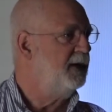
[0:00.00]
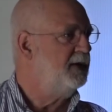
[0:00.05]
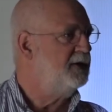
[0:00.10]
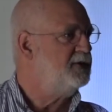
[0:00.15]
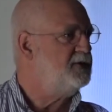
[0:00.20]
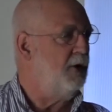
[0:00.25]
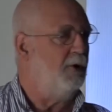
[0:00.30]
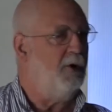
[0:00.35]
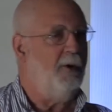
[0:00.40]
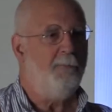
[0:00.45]

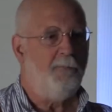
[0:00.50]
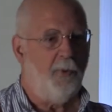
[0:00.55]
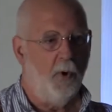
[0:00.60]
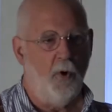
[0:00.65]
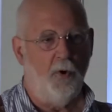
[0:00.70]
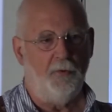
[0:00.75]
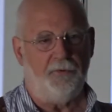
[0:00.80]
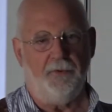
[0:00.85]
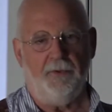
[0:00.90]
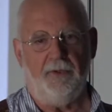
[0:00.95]
So at
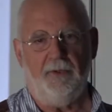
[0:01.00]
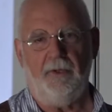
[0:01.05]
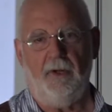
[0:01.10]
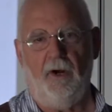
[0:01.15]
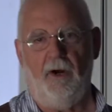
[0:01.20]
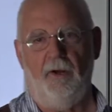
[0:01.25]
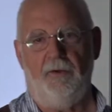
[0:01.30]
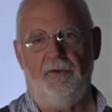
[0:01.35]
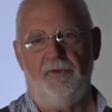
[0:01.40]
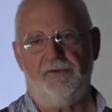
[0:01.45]
Borden
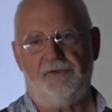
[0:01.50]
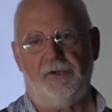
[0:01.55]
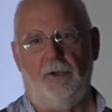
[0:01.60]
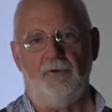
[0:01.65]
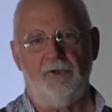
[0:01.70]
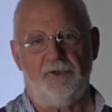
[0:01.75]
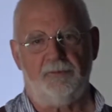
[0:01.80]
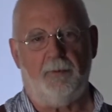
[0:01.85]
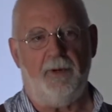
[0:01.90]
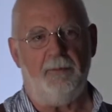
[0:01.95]
on
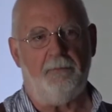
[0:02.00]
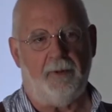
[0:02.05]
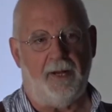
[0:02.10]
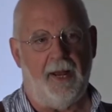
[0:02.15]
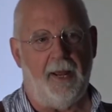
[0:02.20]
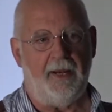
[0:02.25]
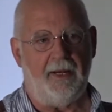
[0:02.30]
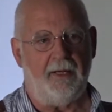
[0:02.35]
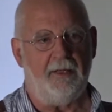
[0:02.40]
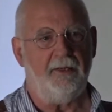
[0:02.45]
Salisbury
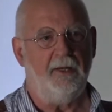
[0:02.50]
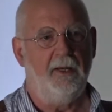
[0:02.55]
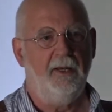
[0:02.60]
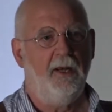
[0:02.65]
Plain,